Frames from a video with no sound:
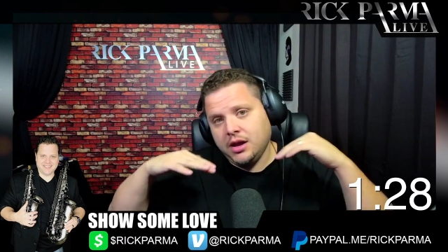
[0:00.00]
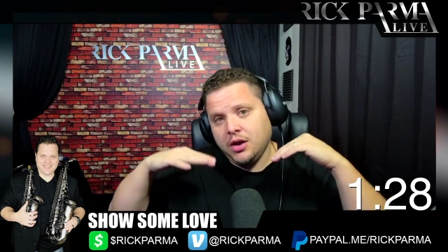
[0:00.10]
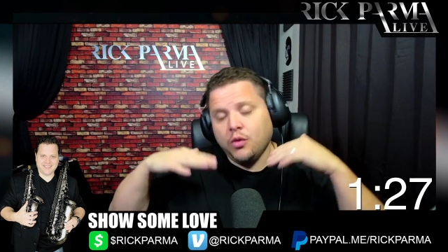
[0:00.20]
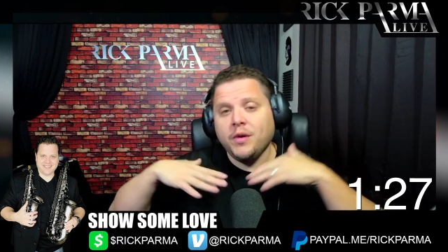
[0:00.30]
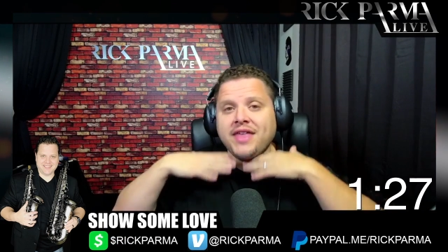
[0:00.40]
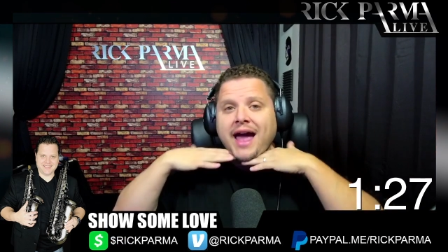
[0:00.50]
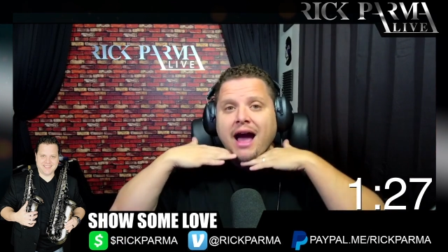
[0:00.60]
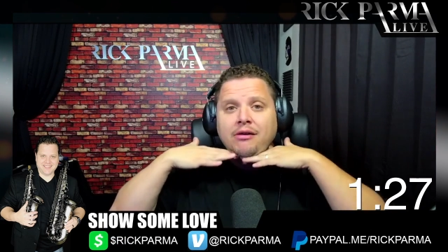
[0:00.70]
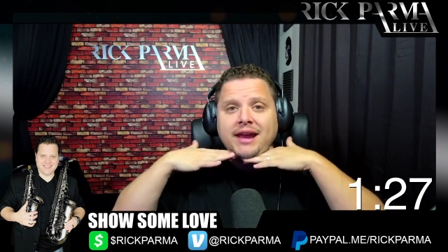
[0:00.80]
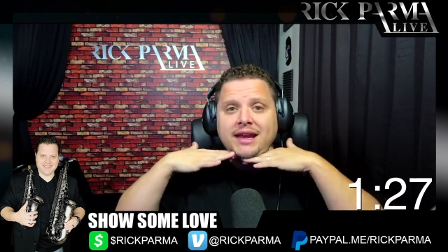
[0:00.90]

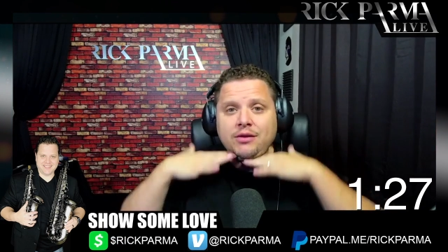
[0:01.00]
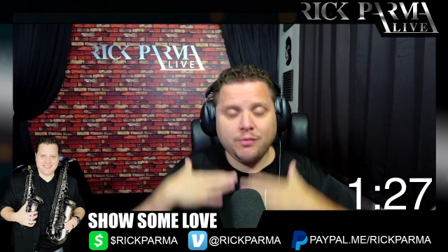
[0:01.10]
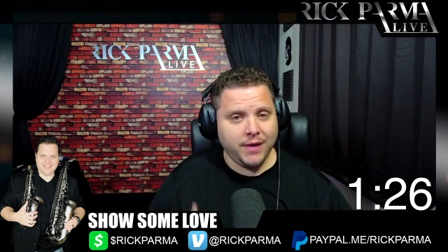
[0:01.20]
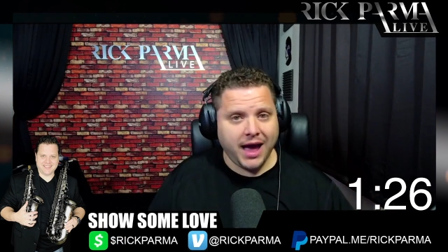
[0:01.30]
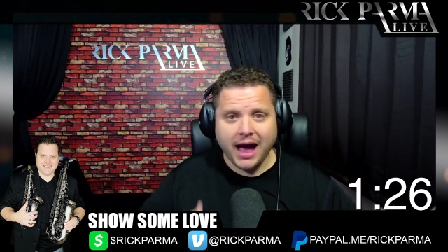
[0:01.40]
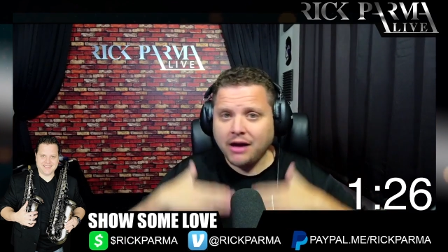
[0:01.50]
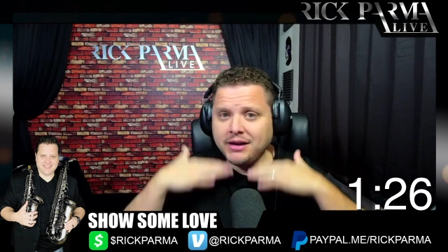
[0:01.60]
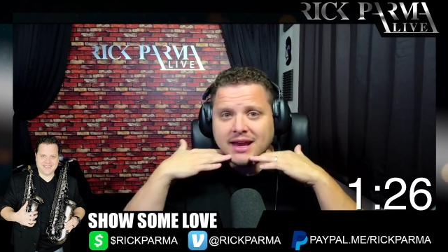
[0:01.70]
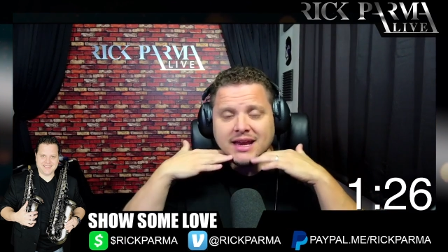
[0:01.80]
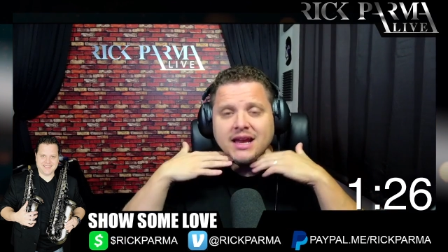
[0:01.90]
without any
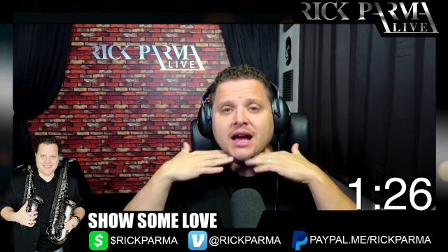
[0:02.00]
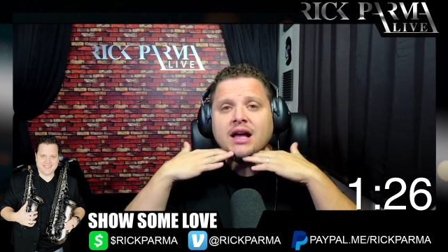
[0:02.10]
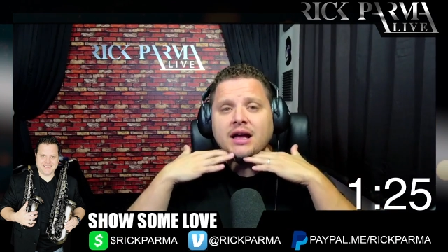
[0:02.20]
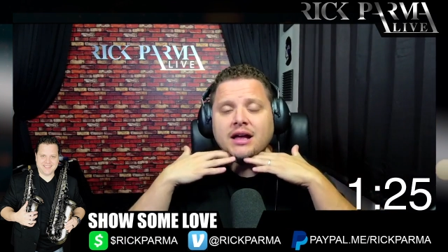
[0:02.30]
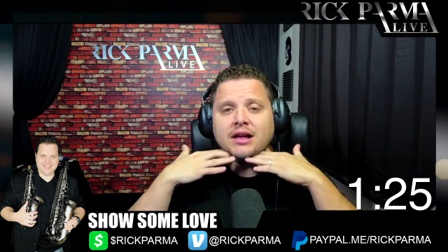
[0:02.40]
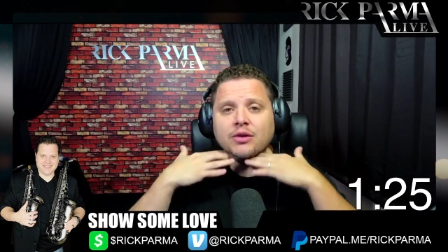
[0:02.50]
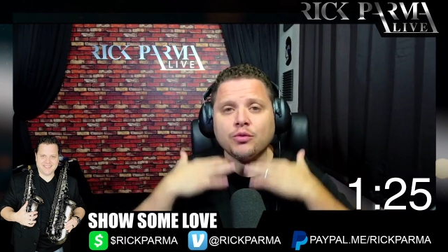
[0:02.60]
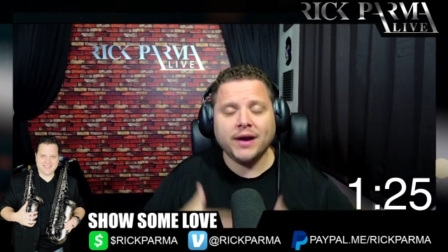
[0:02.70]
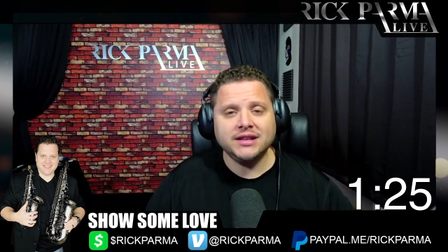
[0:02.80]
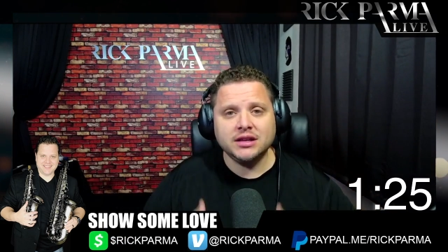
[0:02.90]

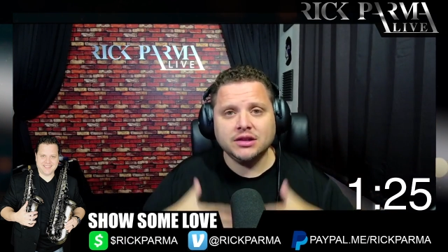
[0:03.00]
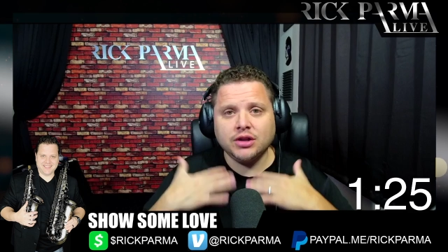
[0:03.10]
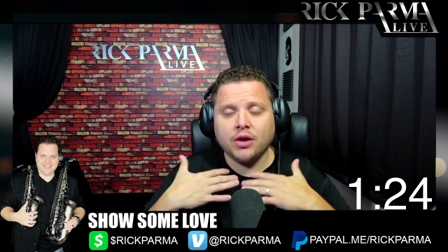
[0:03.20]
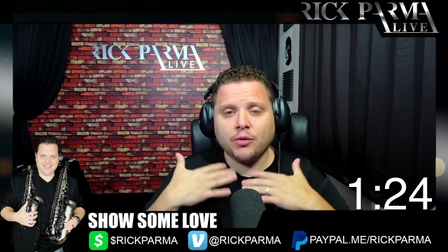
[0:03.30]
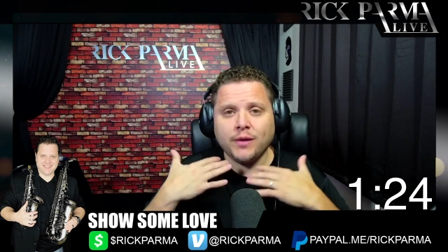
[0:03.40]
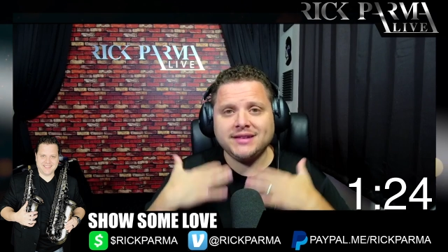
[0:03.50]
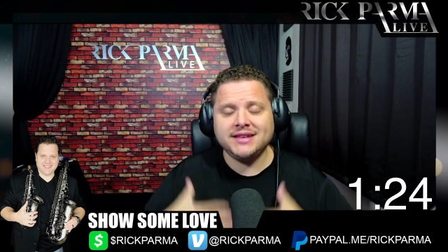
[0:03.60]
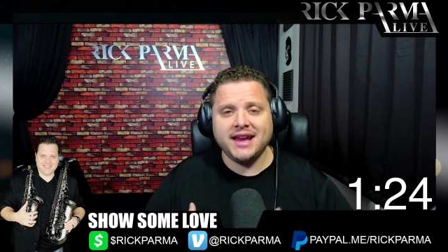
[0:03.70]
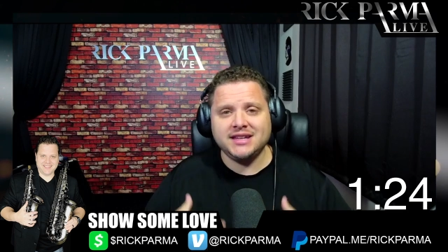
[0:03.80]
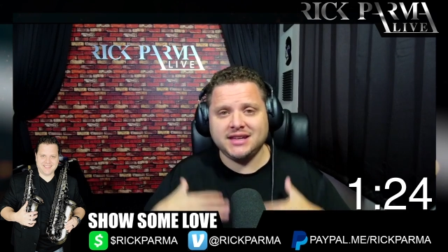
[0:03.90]

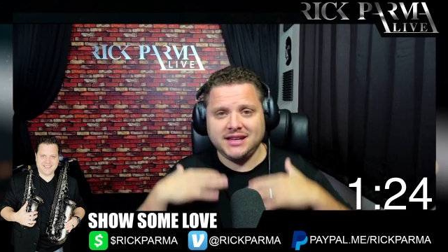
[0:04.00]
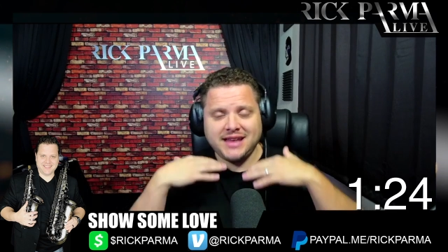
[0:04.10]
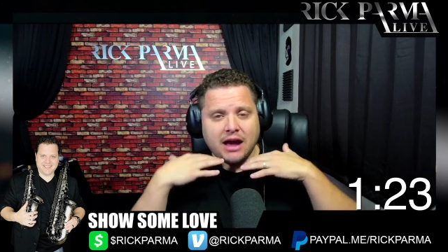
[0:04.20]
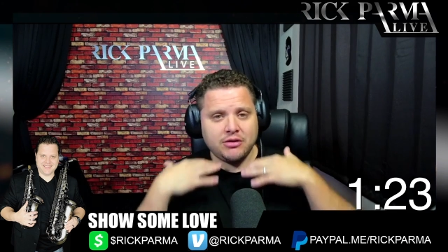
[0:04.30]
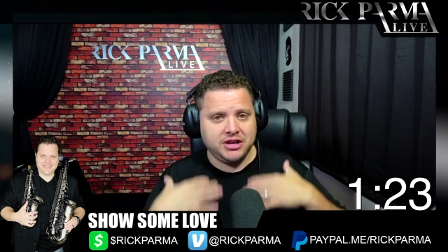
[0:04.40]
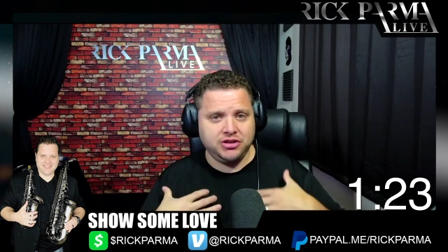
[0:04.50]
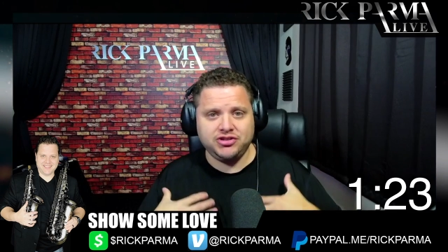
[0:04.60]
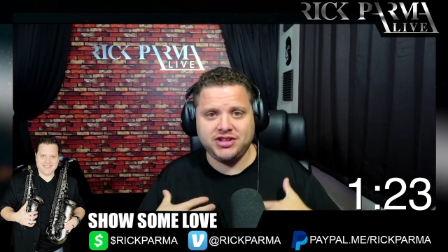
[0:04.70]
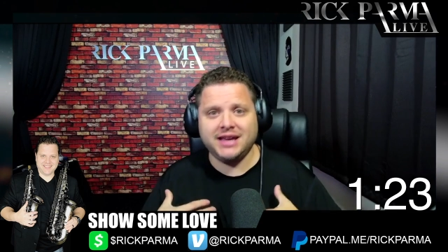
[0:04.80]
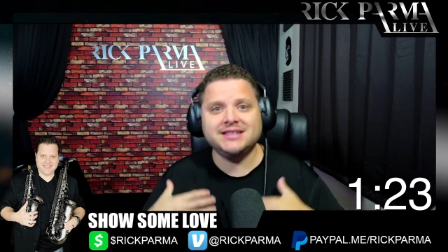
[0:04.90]
resonation down in your
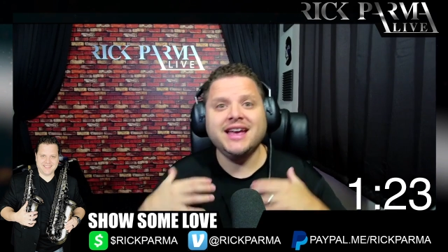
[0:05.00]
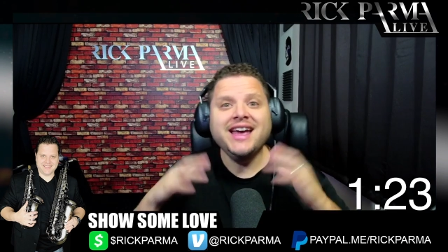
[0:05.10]
chest.